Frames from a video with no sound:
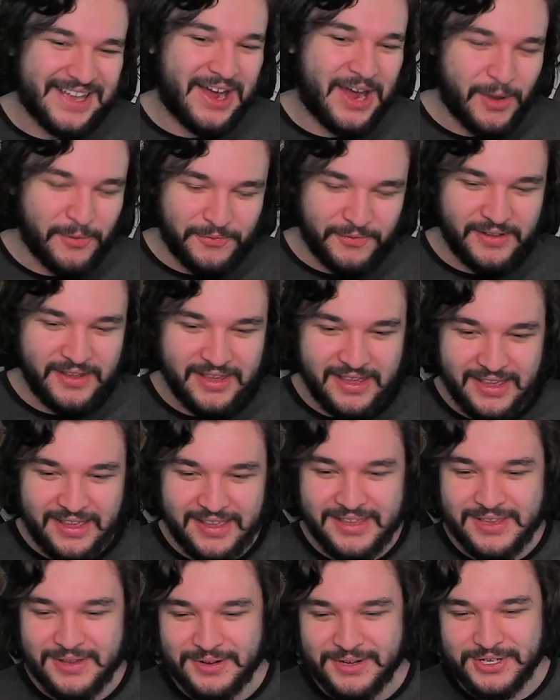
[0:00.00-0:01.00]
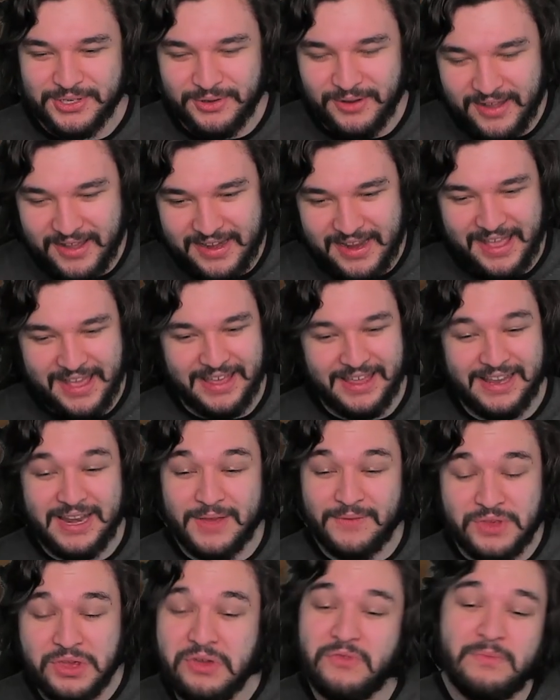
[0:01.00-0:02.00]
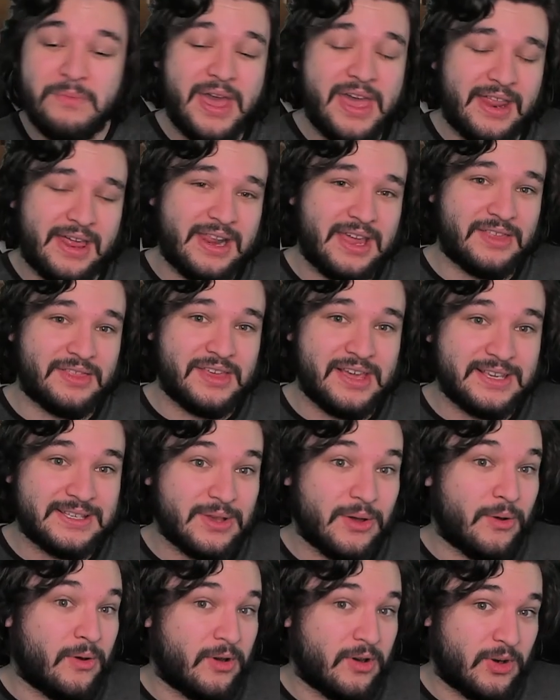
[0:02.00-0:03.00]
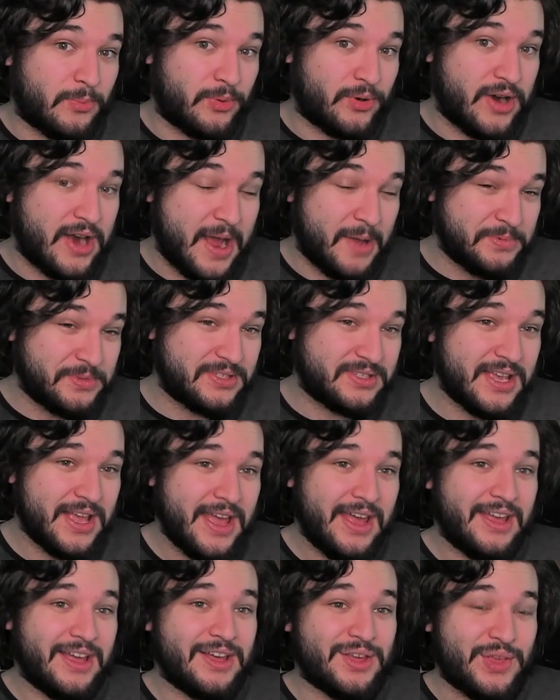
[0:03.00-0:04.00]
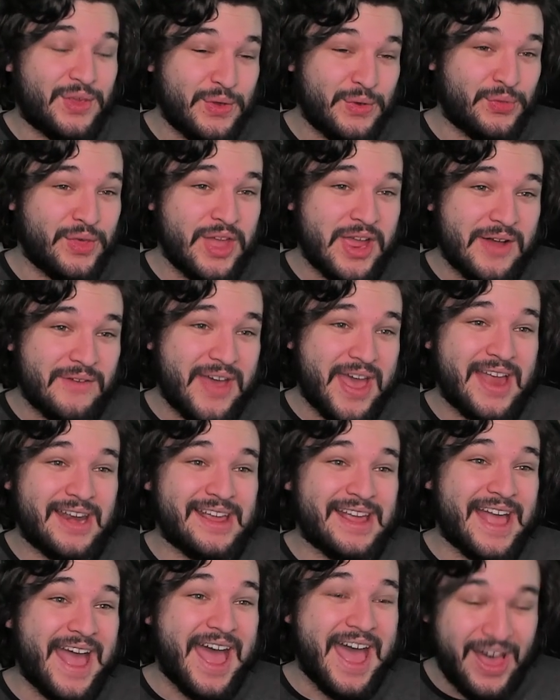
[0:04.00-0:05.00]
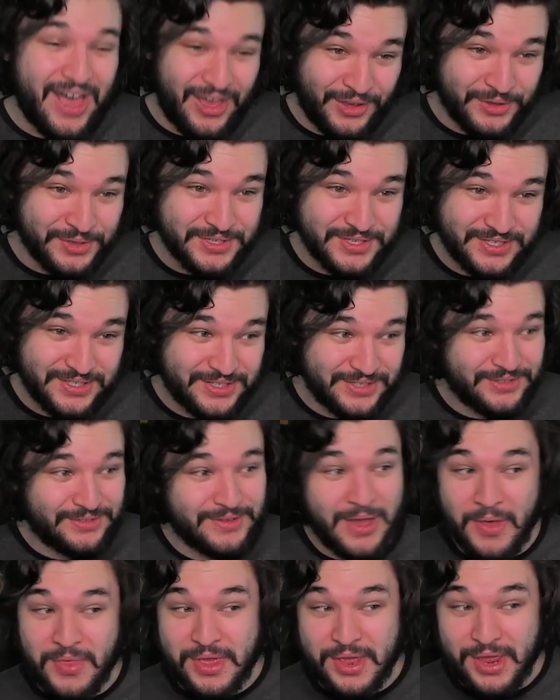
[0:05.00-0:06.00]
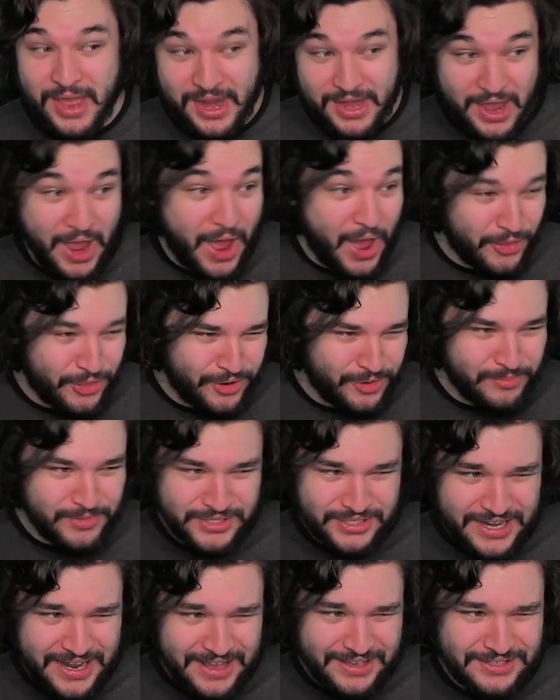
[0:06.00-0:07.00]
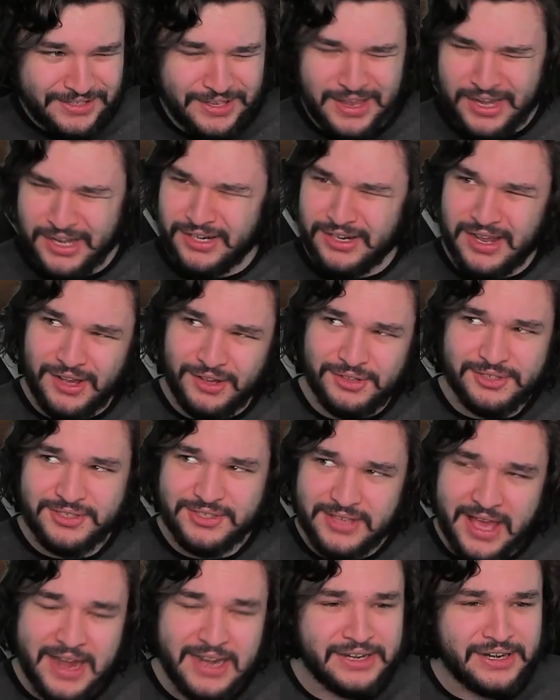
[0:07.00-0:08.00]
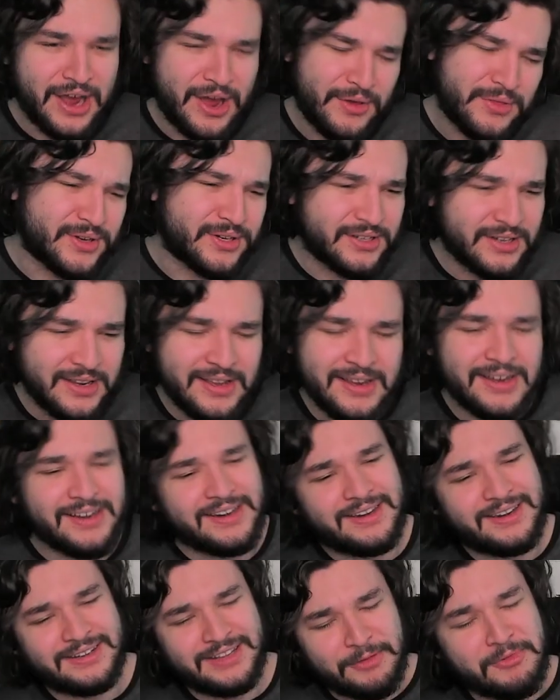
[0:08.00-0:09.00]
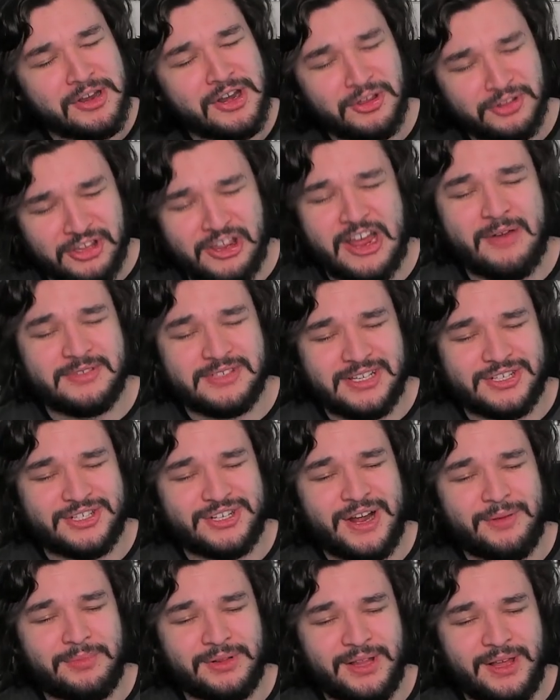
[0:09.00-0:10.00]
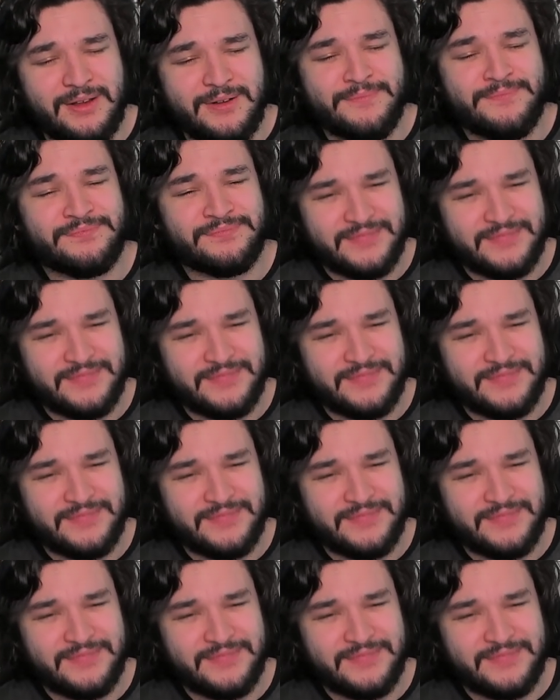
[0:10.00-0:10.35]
Hopefully you enjoyed. And if you've made any of these or perhaps you think of any else, any other mistakes, any else, any other, let me know in the comment section down below.